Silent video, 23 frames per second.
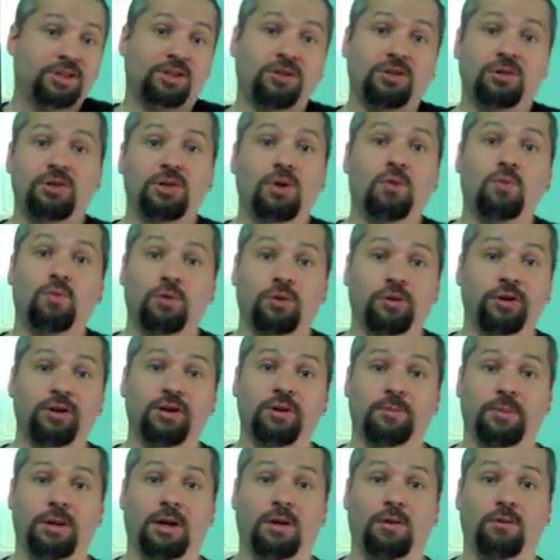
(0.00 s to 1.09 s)
things that you don't
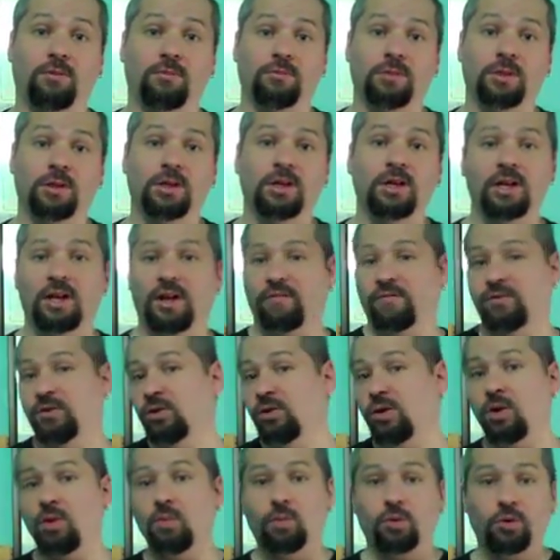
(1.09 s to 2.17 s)
worry about. If
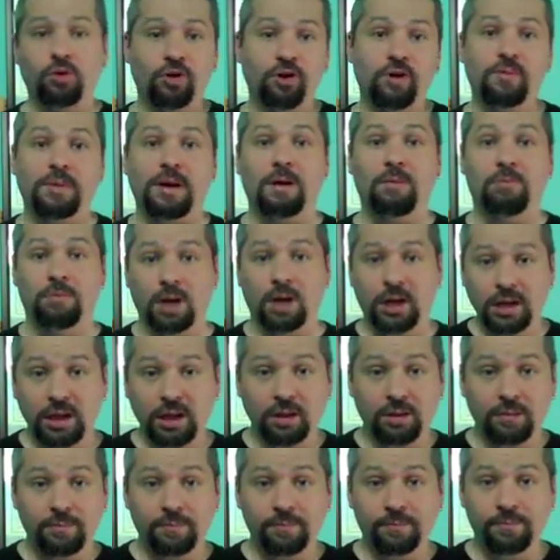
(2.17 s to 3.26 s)
you don't worry about
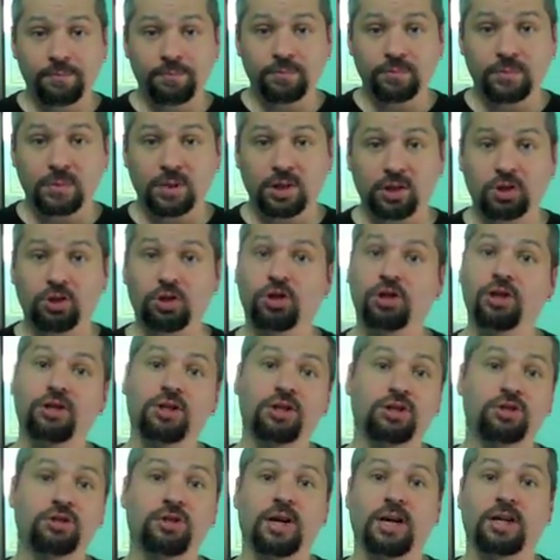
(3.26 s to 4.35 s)
money, you're going
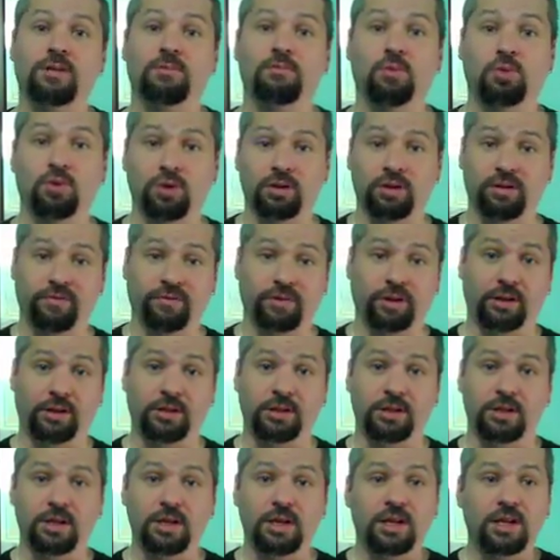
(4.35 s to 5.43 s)
to attract more of it.
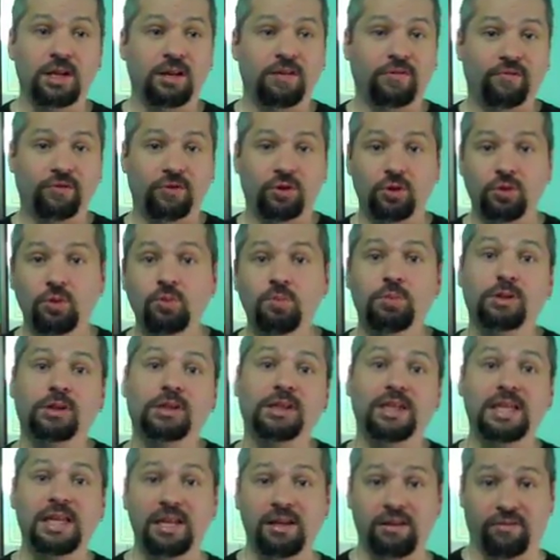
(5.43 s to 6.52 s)
If you
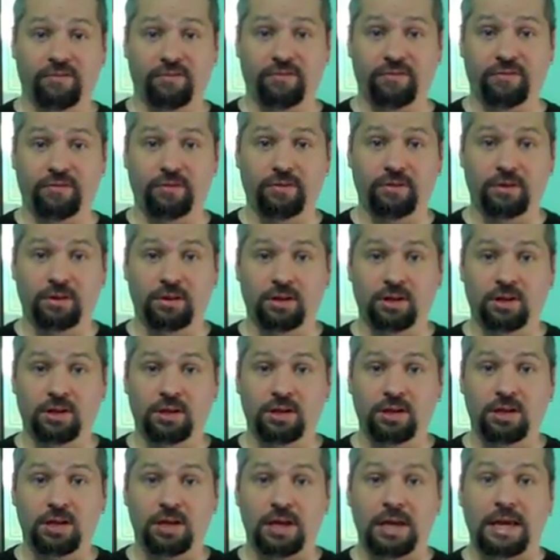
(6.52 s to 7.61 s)
believe
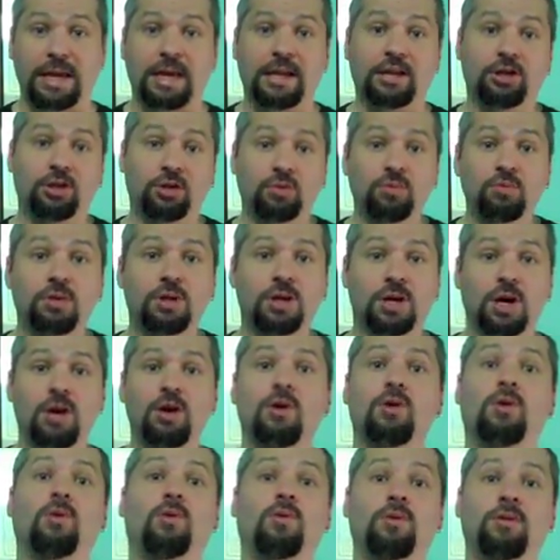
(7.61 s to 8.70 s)
and you
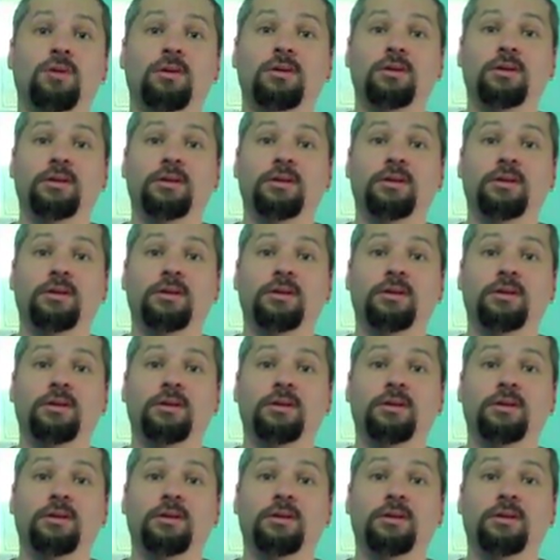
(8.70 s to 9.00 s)
know